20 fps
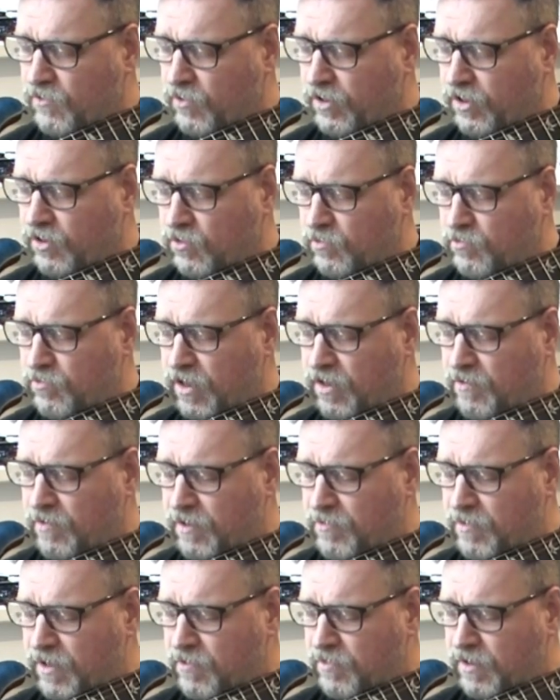or you could
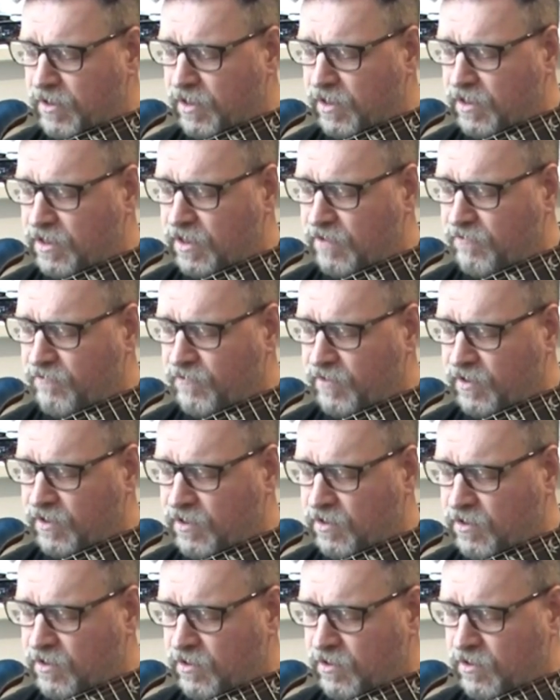maybe you can have
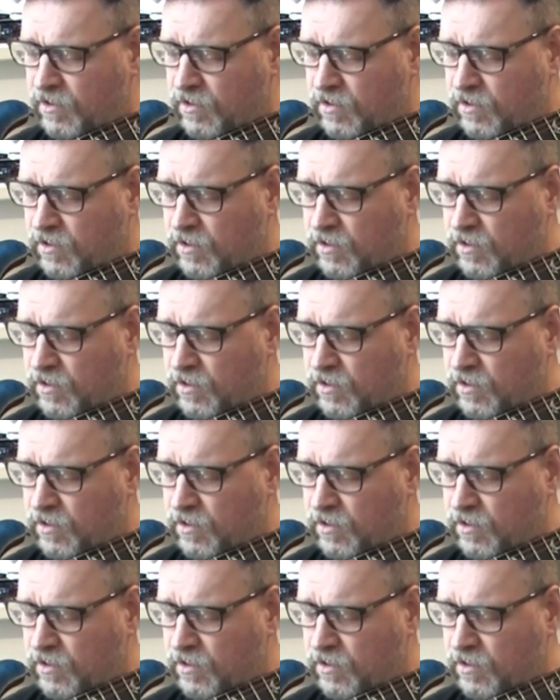the